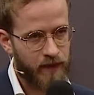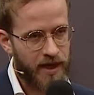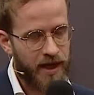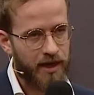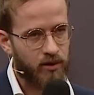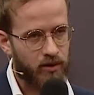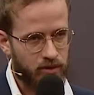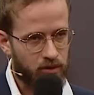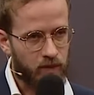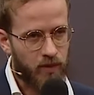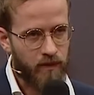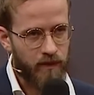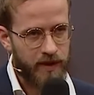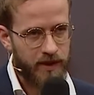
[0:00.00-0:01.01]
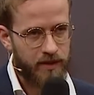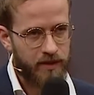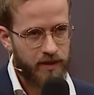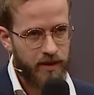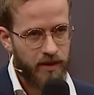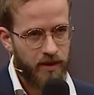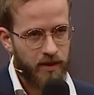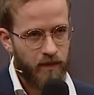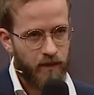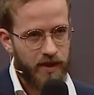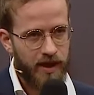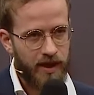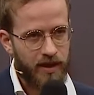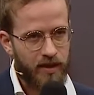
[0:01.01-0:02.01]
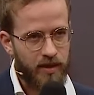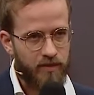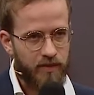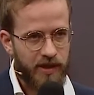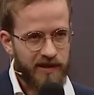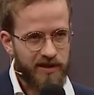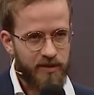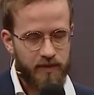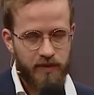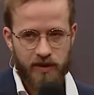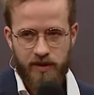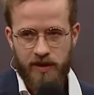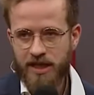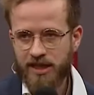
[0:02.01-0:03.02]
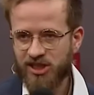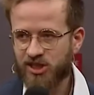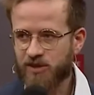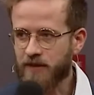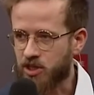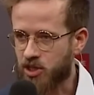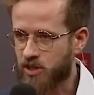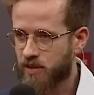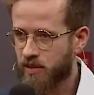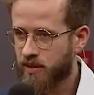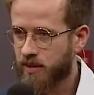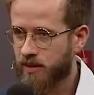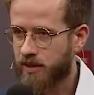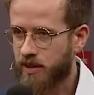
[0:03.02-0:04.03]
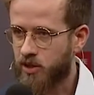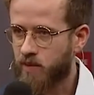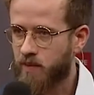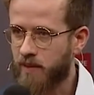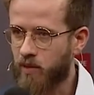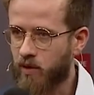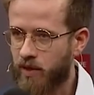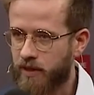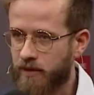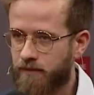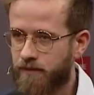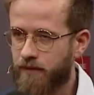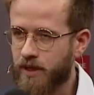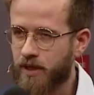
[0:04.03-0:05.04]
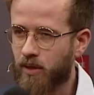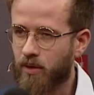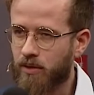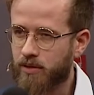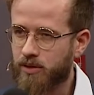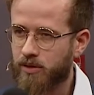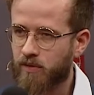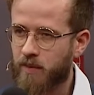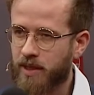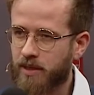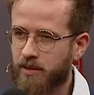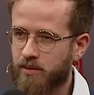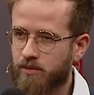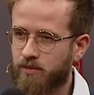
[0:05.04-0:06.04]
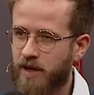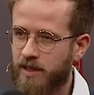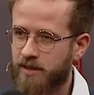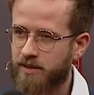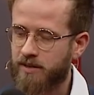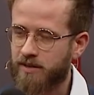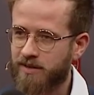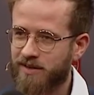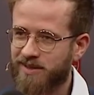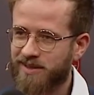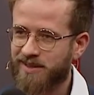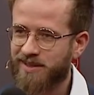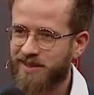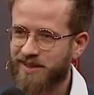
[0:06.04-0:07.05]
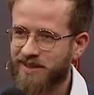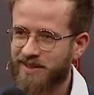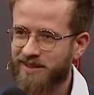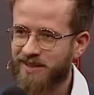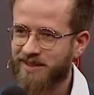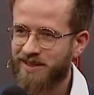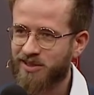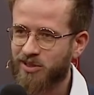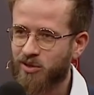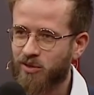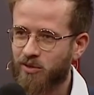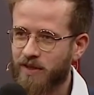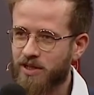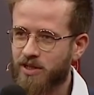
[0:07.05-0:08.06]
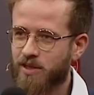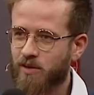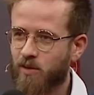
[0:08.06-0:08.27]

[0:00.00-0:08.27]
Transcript: And on top of it, we can, in principle, switch such a memory 3 orders of magnitude faster than the conventional